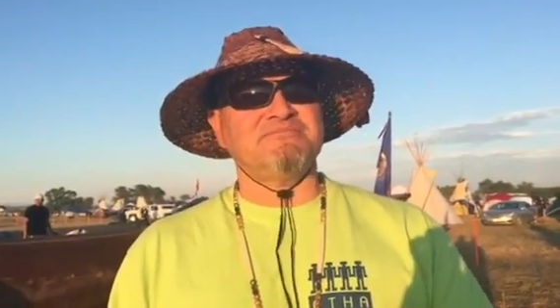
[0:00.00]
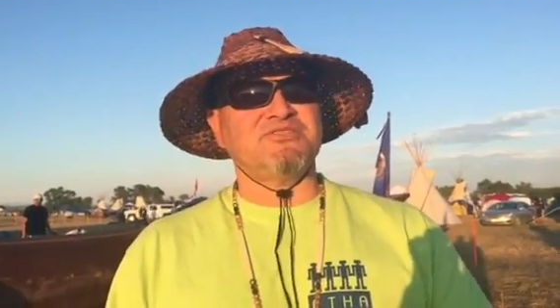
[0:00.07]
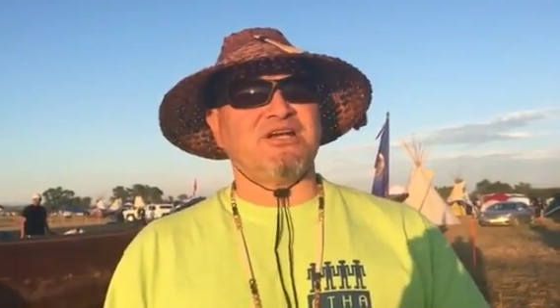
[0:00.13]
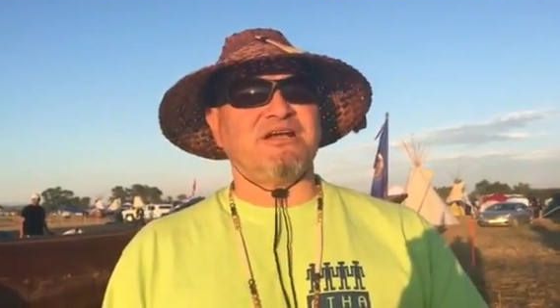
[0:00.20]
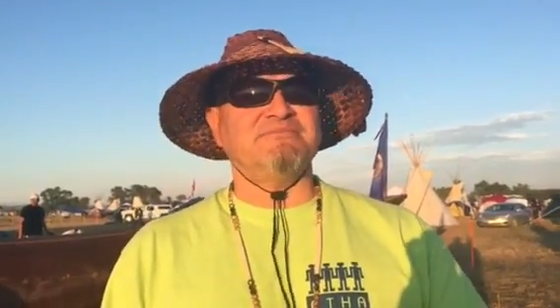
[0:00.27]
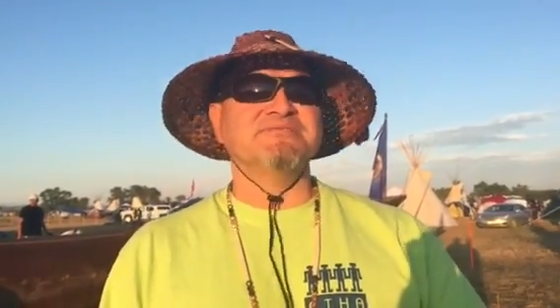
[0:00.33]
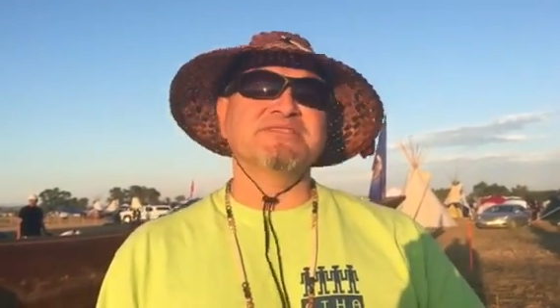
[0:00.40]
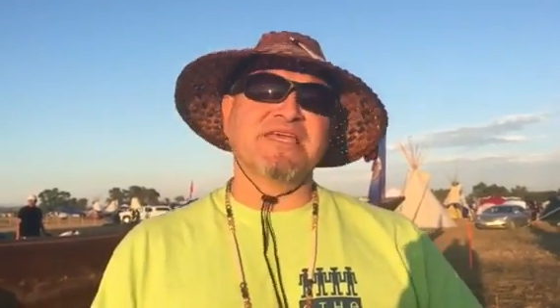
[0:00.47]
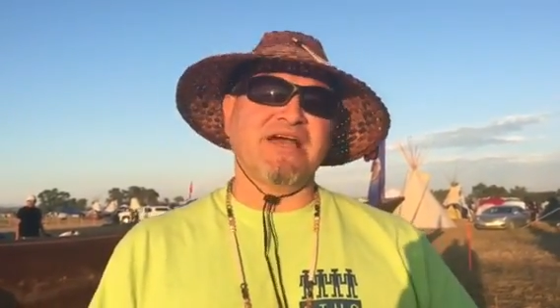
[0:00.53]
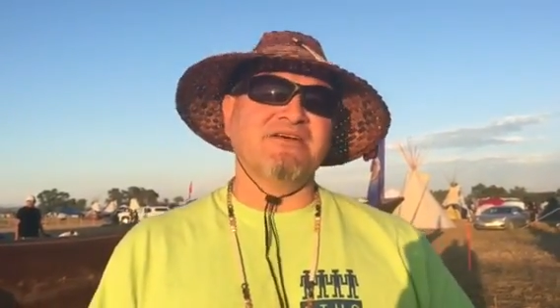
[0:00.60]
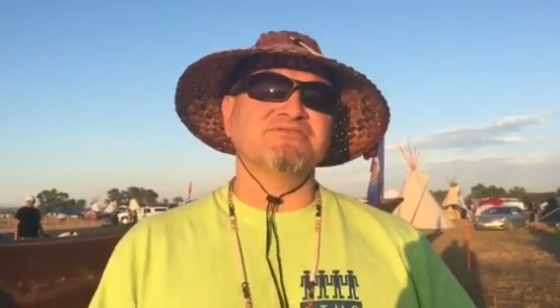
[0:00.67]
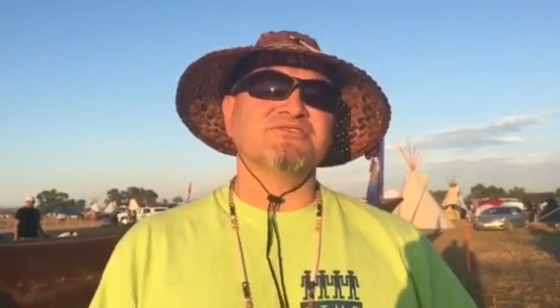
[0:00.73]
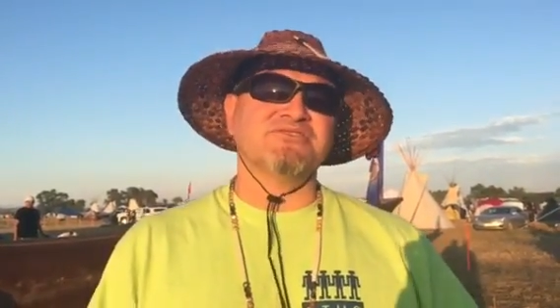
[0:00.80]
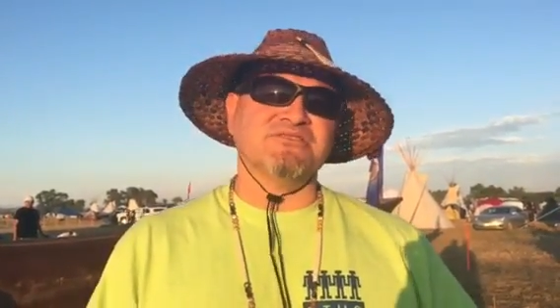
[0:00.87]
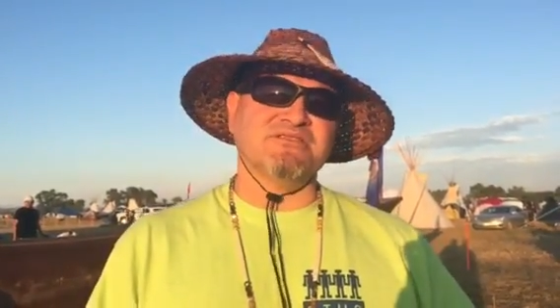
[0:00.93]
Tribes
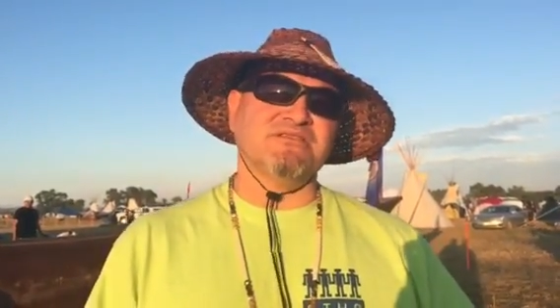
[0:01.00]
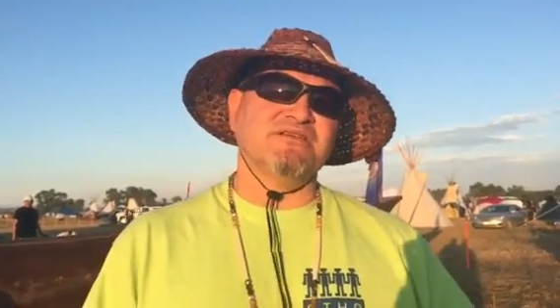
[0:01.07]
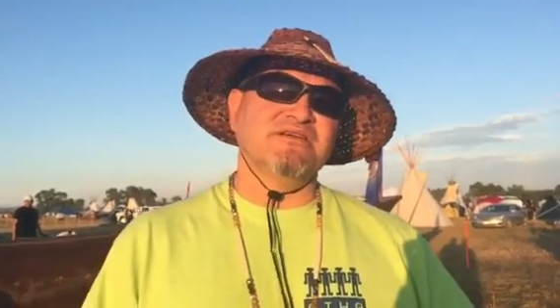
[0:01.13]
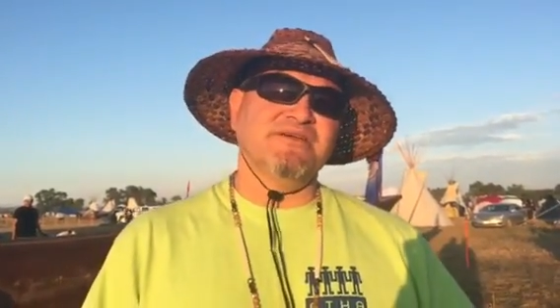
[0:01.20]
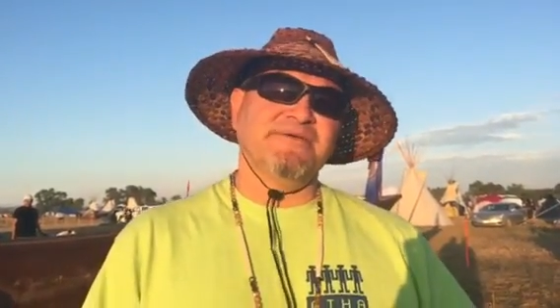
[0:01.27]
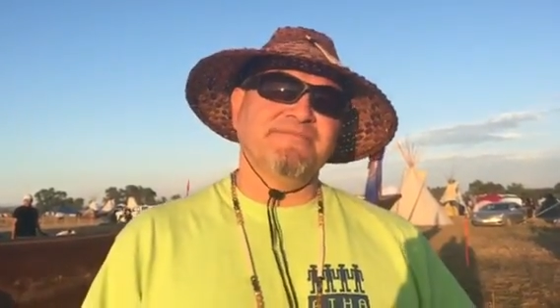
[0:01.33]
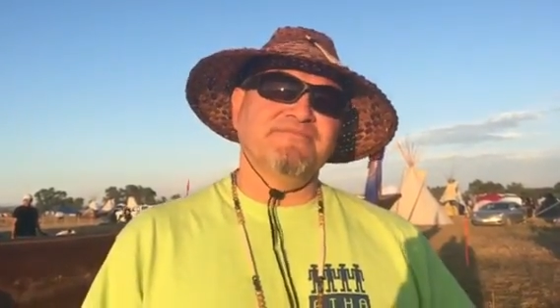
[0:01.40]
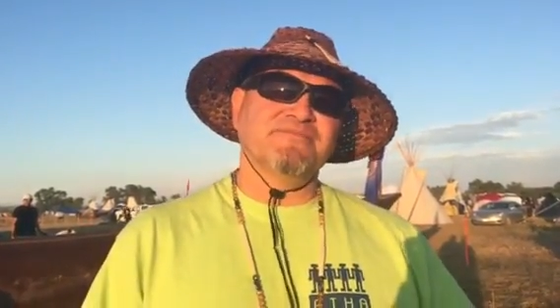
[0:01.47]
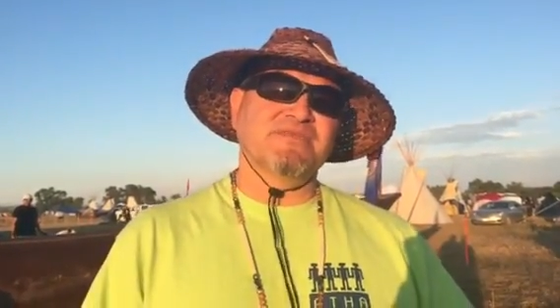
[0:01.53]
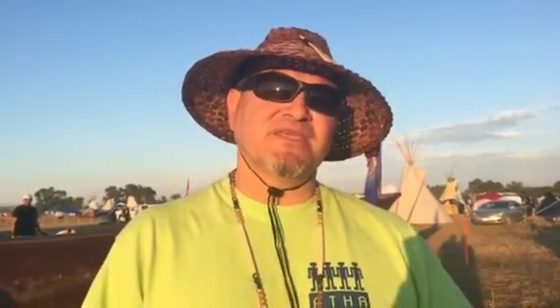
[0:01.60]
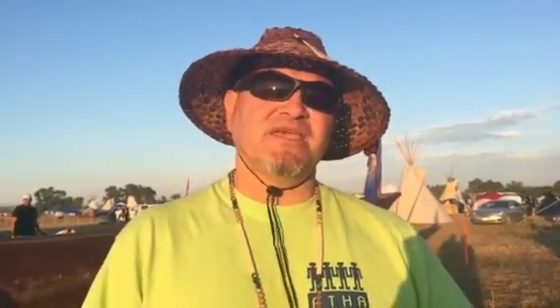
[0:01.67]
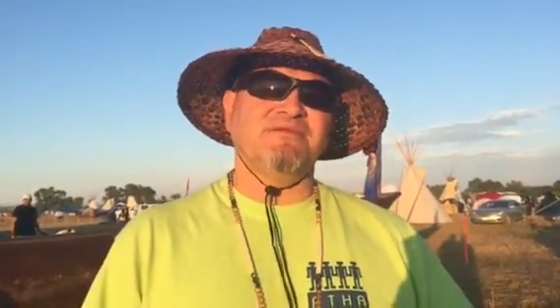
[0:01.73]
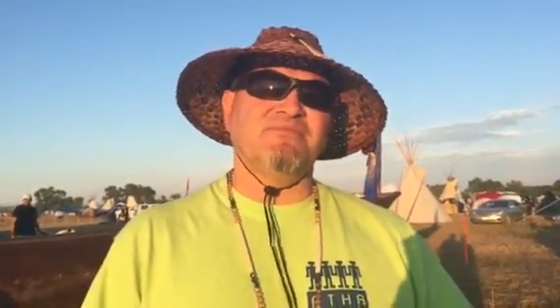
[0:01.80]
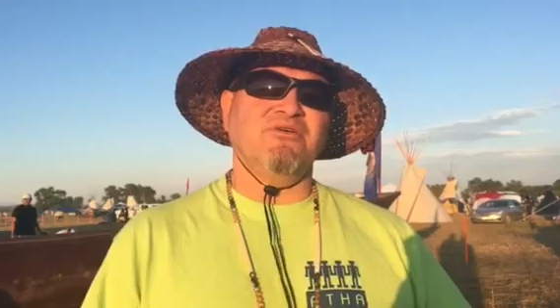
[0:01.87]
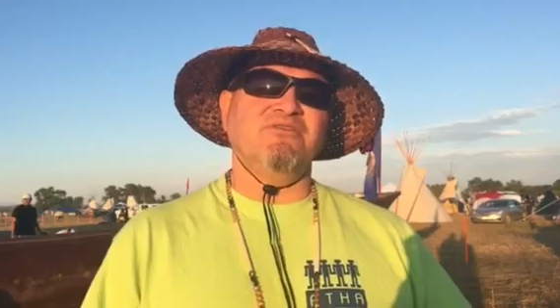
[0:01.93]
Council
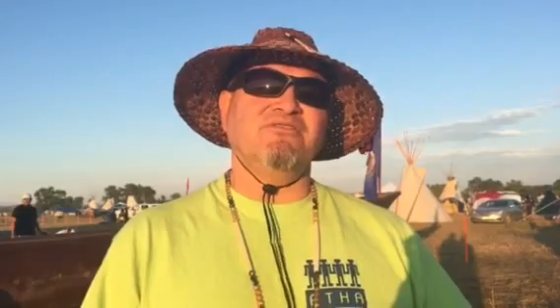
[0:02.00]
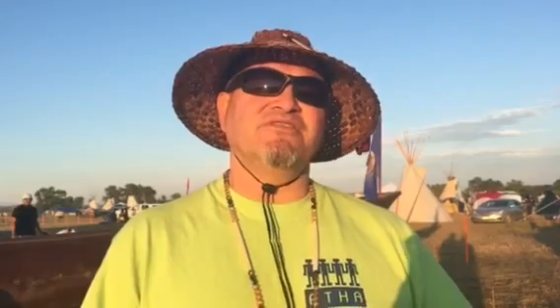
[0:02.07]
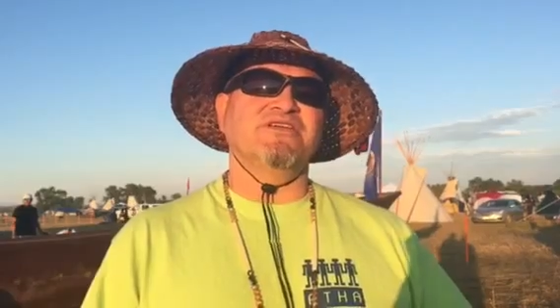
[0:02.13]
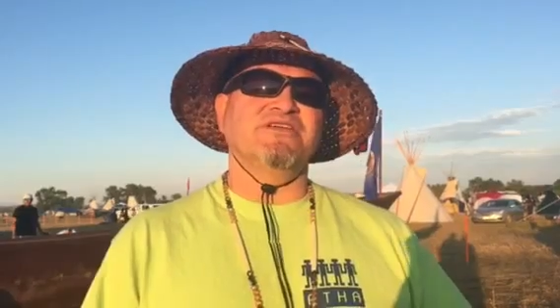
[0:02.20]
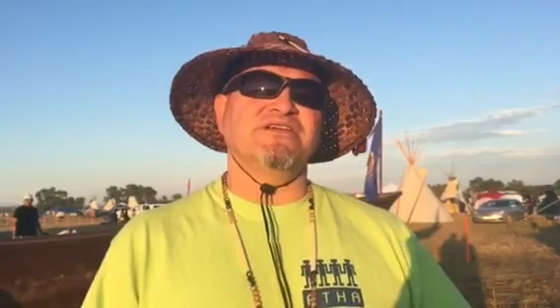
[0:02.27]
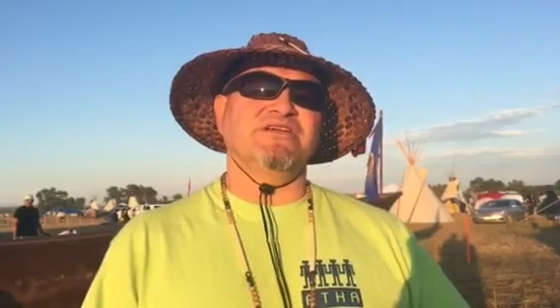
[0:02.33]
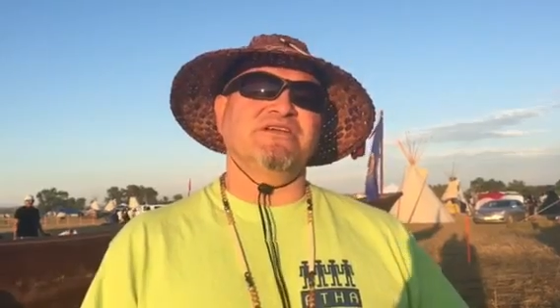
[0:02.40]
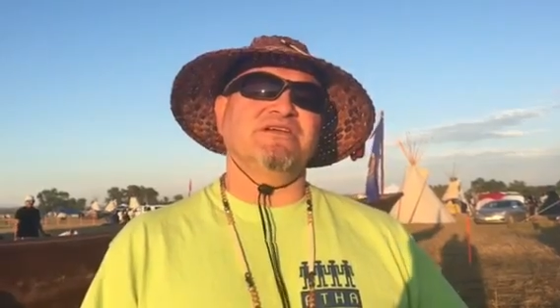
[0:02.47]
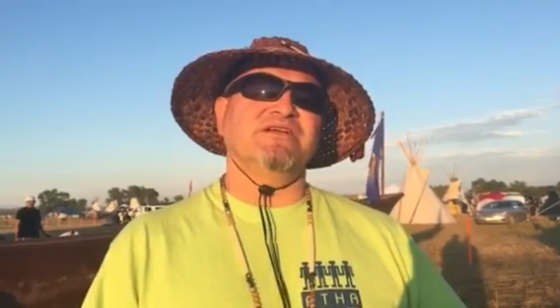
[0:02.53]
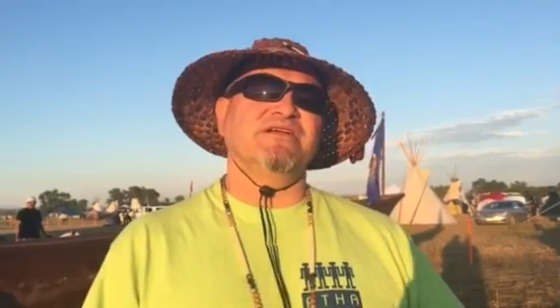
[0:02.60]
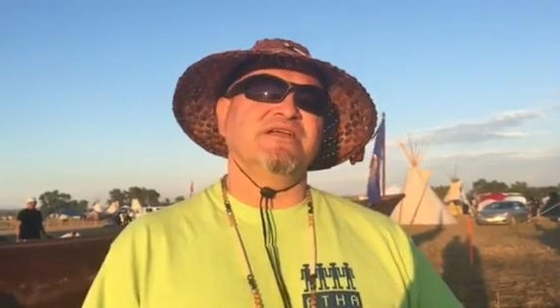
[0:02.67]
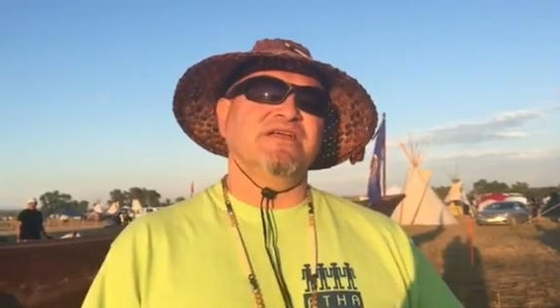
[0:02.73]
came over here.